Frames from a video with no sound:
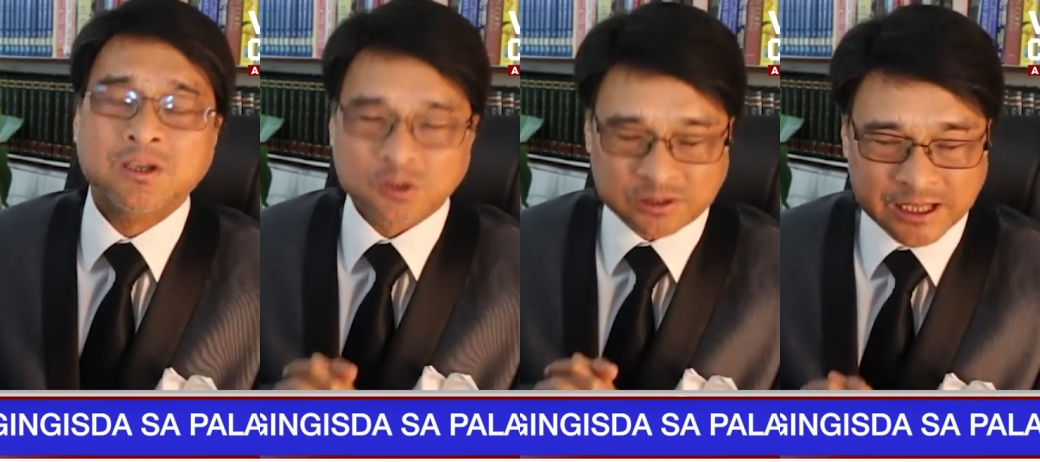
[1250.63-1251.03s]

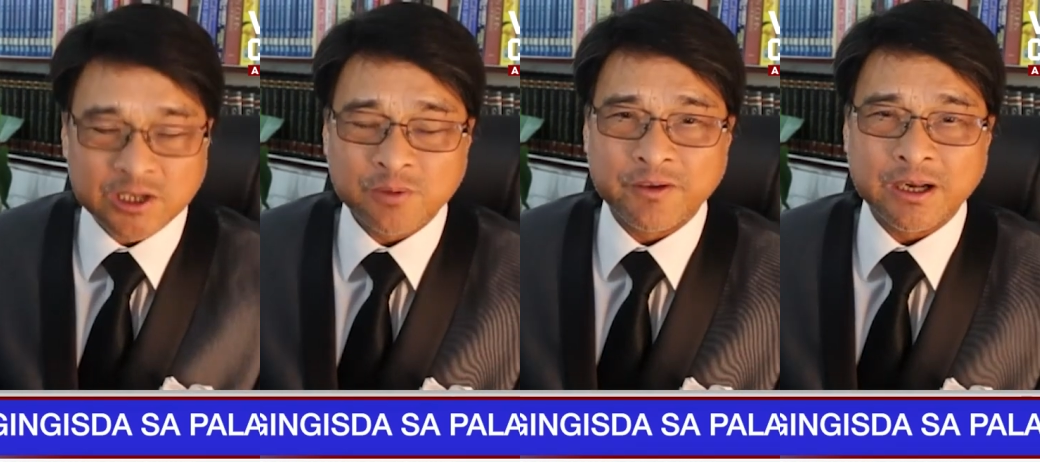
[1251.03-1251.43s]
So
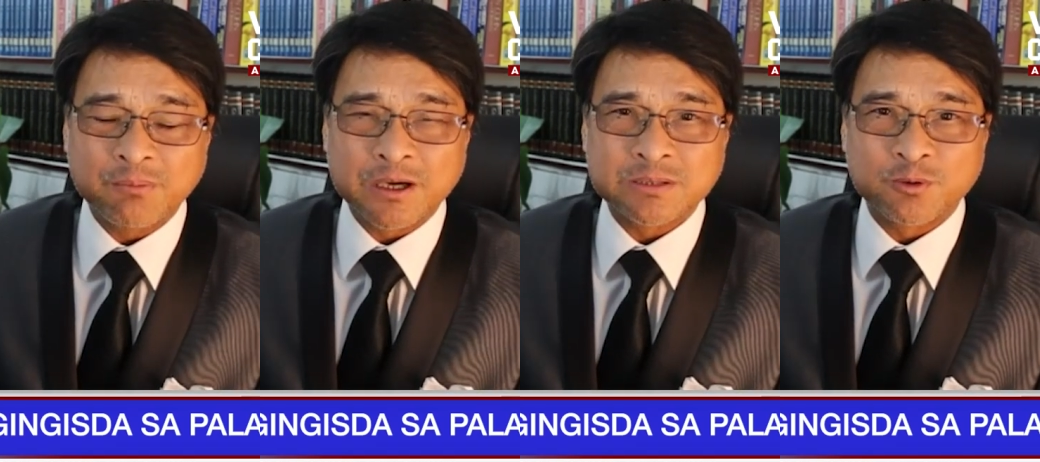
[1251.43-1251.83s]
thank you very
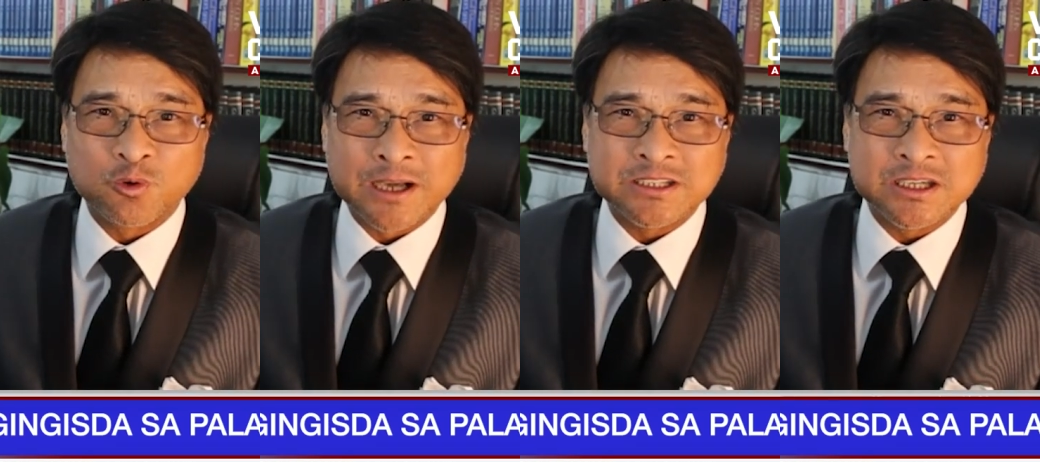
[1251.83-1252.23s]
much for
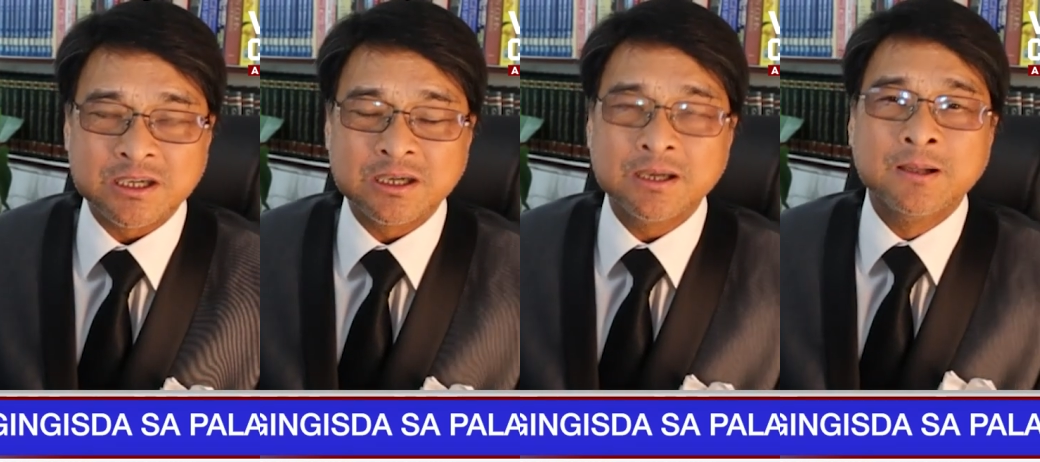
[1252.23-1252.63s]

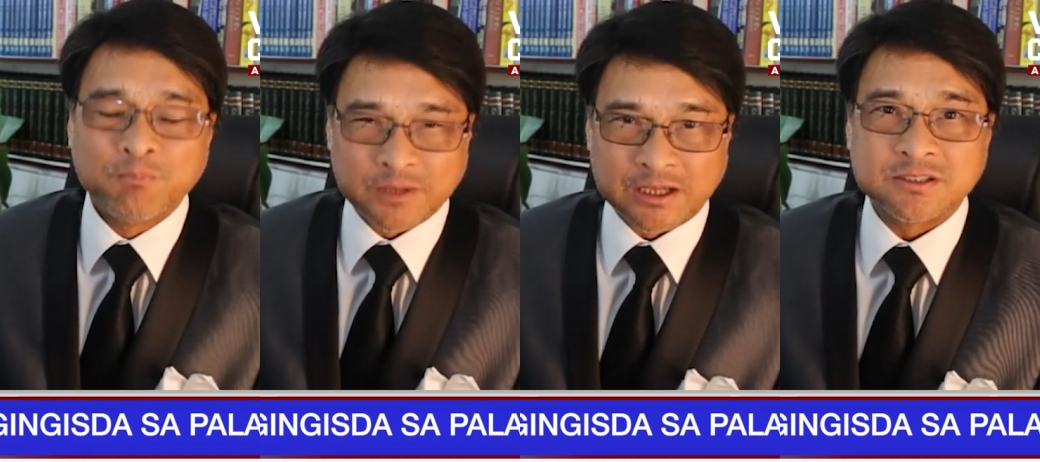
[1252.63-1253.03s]
watching
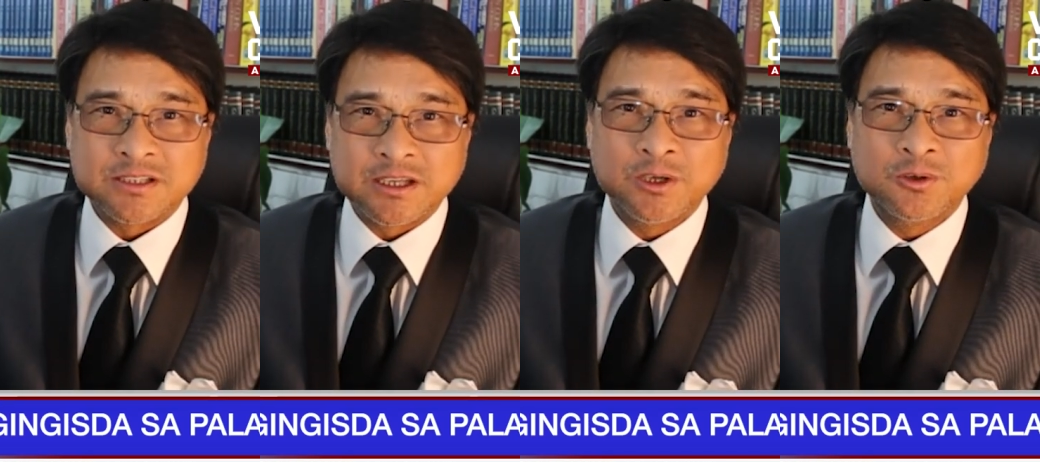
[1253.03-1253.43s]
and
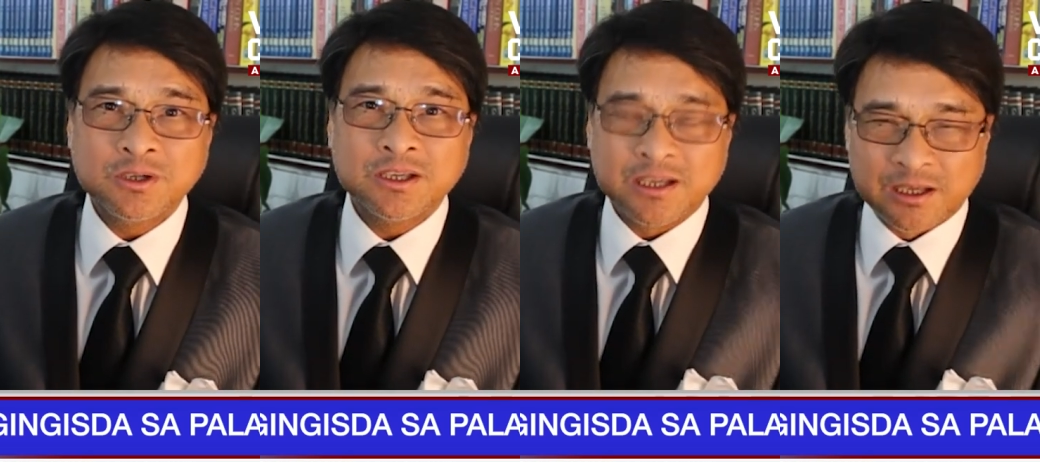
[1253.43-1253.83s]
see
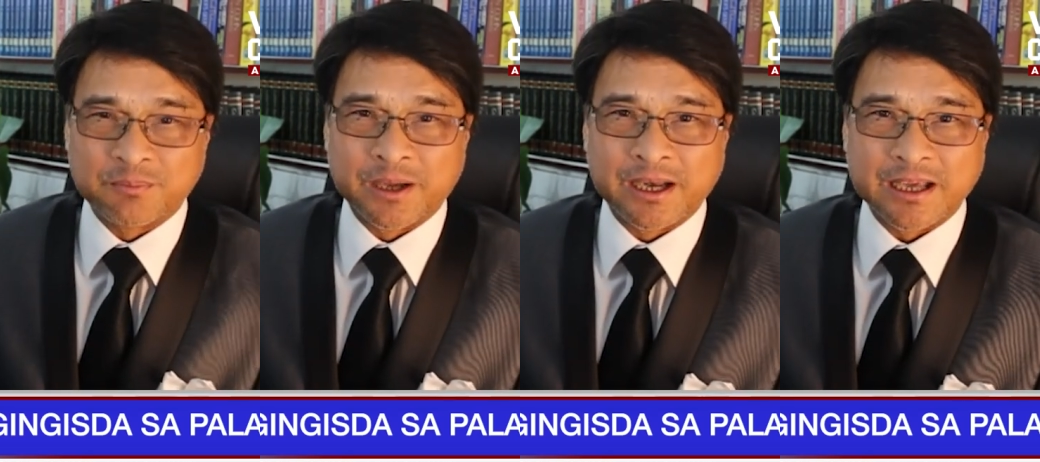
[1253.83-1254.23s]
you
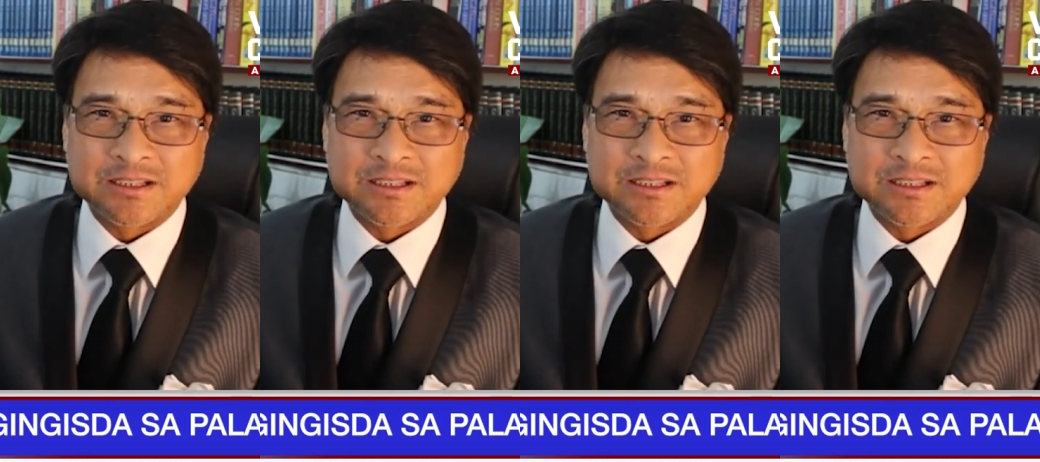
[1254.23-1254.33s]
in my next